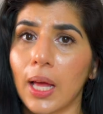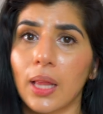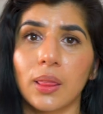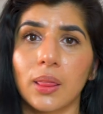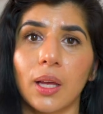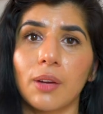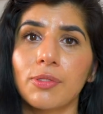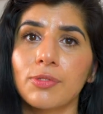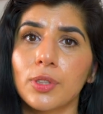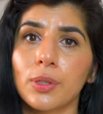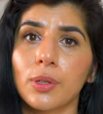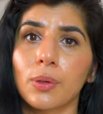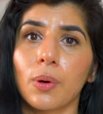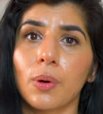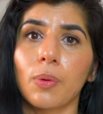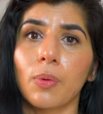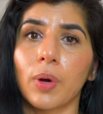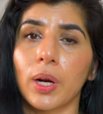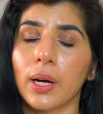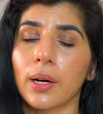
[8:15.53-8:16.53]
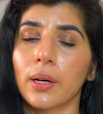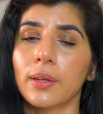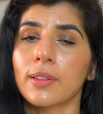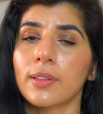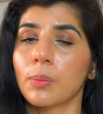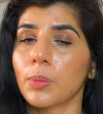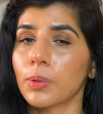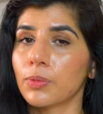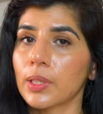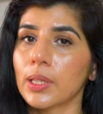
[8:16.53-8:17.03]
love to know what are
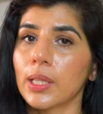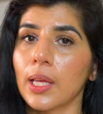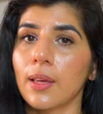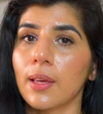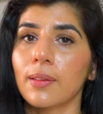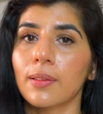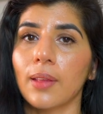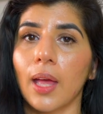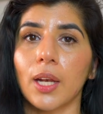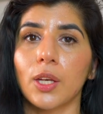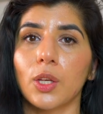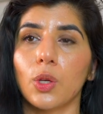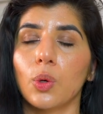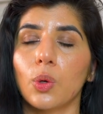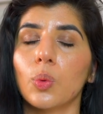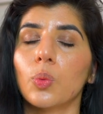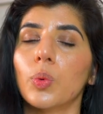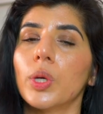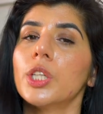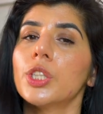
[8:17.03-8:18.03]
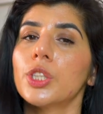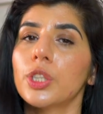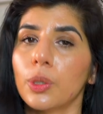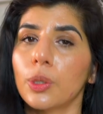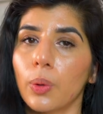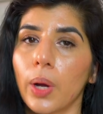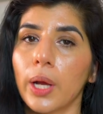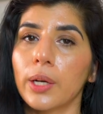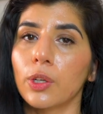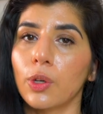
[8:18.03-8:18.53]
some of the things that you wish
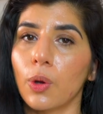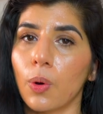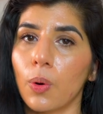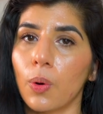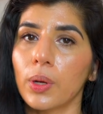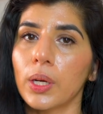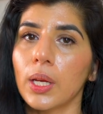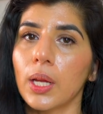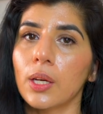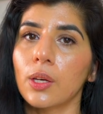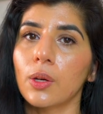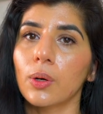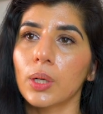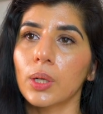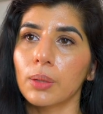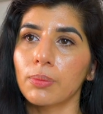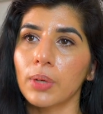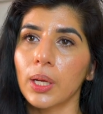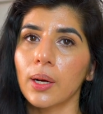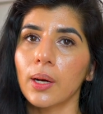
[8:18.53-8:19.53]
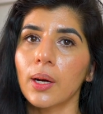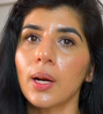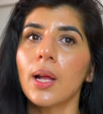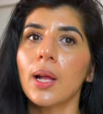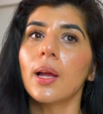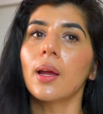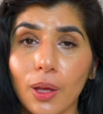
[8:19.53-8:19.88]
you had known in your career.